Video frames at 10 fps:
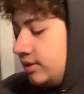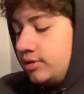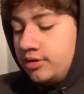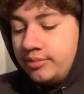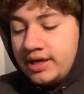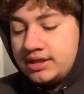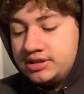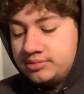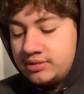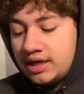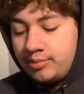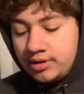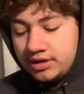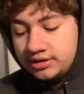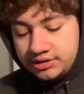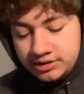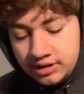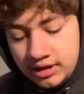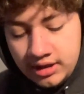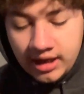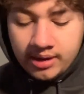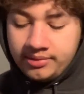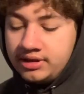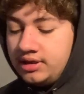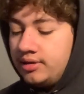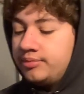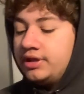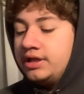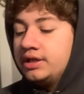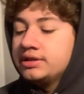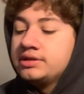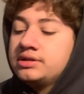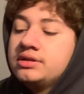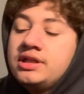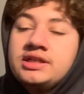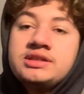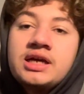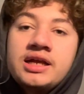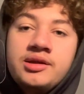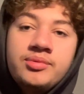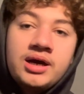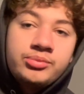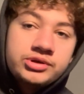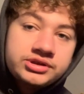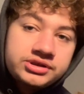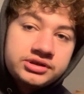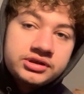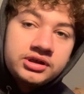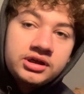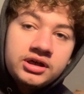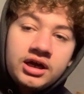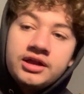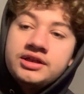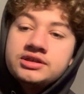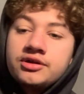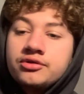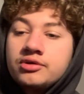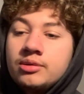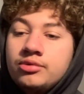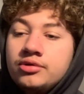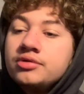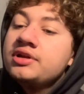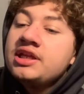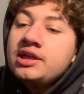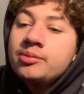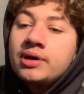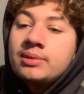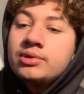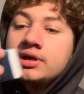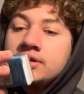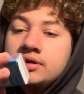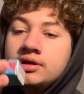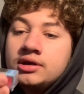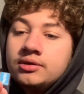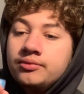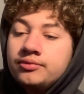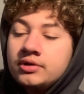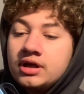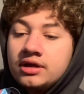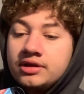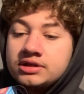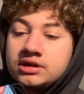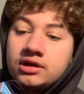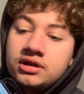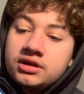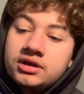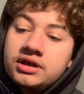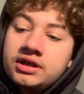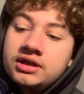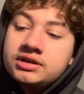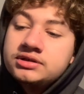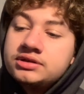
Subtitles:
going back to some topwaters, I picked up these tiny poppers. These are the Rebel Teeny Popper. This color is